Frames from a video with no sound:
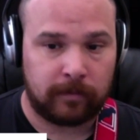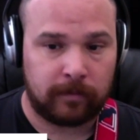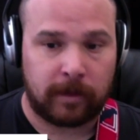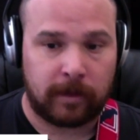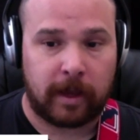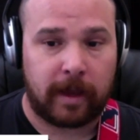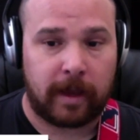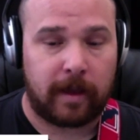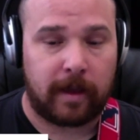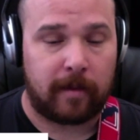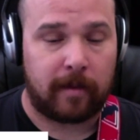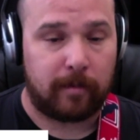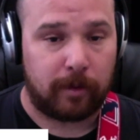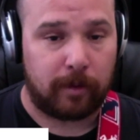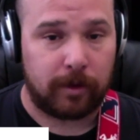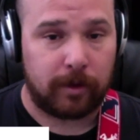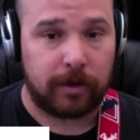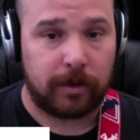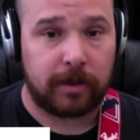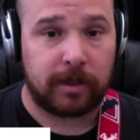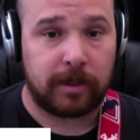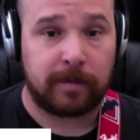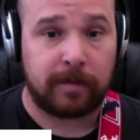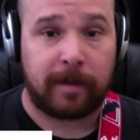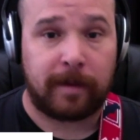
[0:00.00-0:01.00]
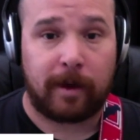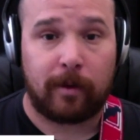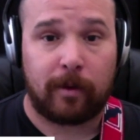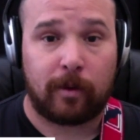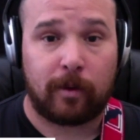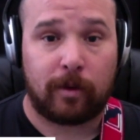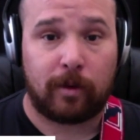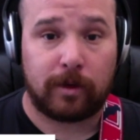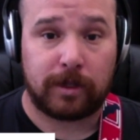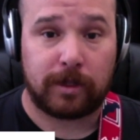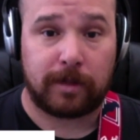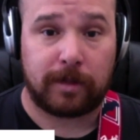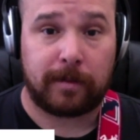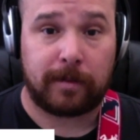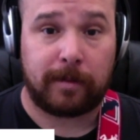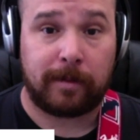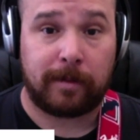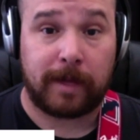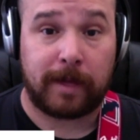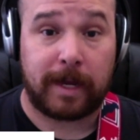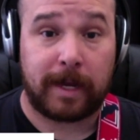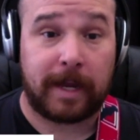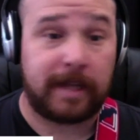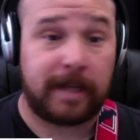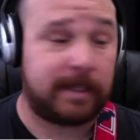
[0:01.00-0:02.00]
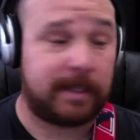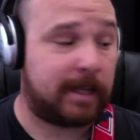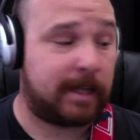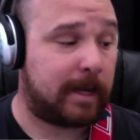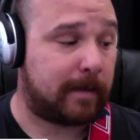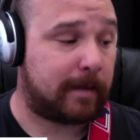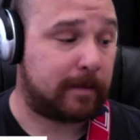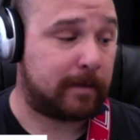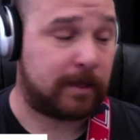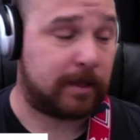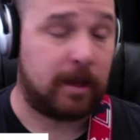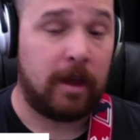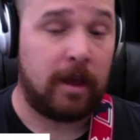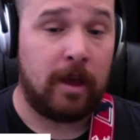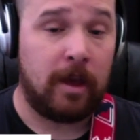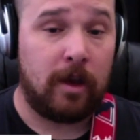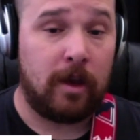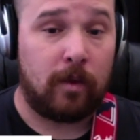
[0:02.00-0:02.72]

Okay, and both of these power chords are going to be played 8 times.